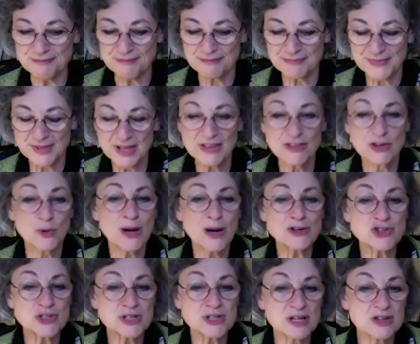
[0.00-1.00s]
The
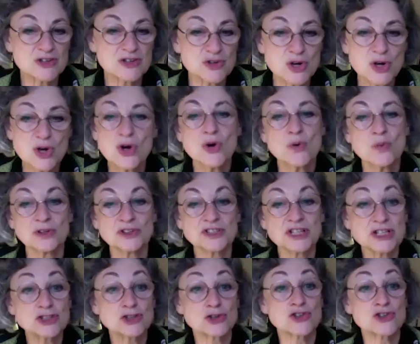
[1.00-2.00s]
question is, will
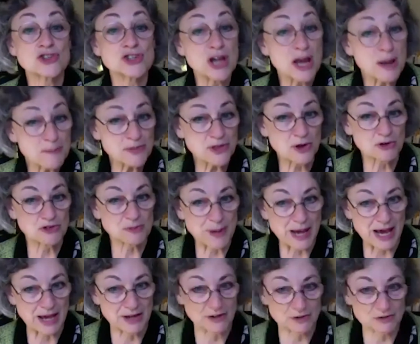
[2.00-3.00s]
teachers shape those
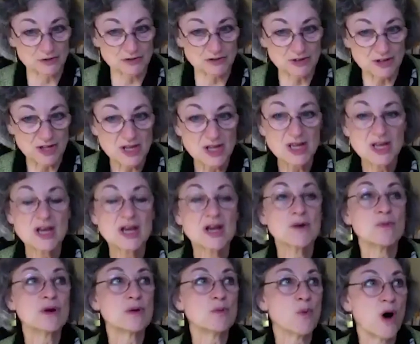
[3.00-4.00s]
patterns?
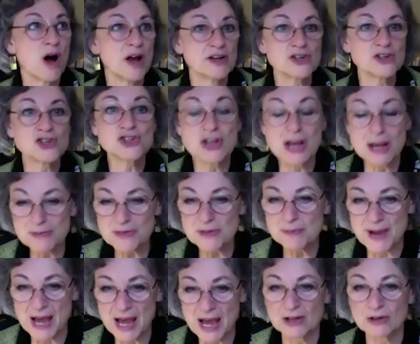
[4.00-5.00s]
We want to shape the
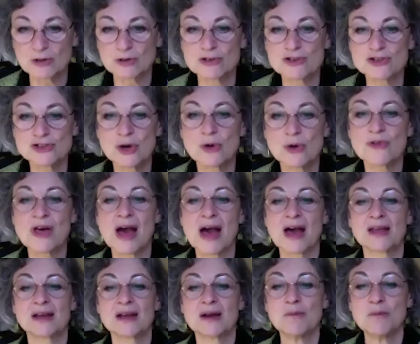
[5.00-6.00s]
pattern so that
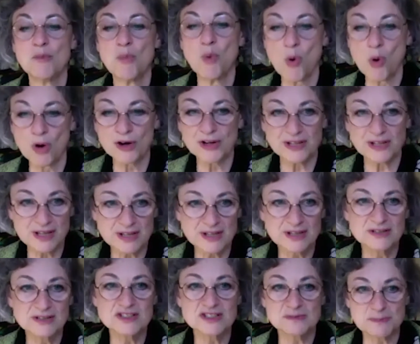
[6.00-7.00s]
more
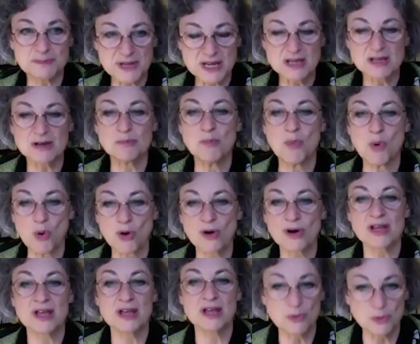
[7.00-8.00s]
kids speak more
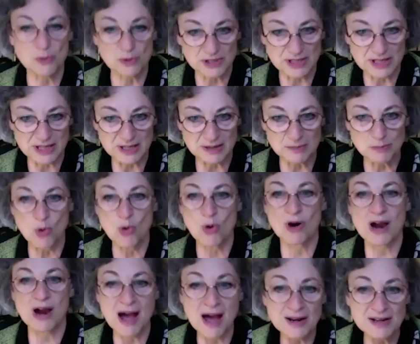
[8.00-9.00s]
equally, more
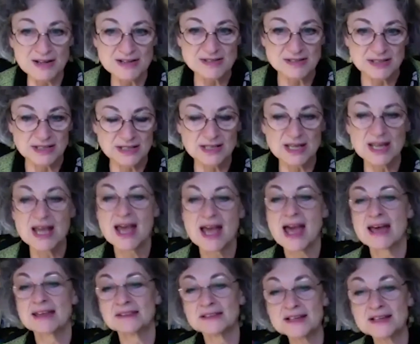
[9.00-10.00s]
honestly,
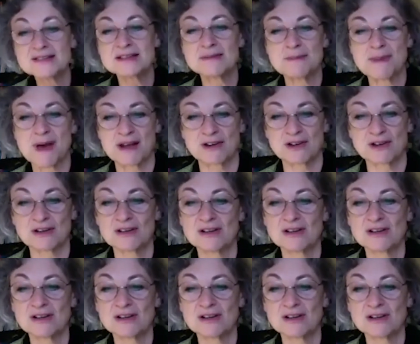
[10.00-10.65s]
and listen better.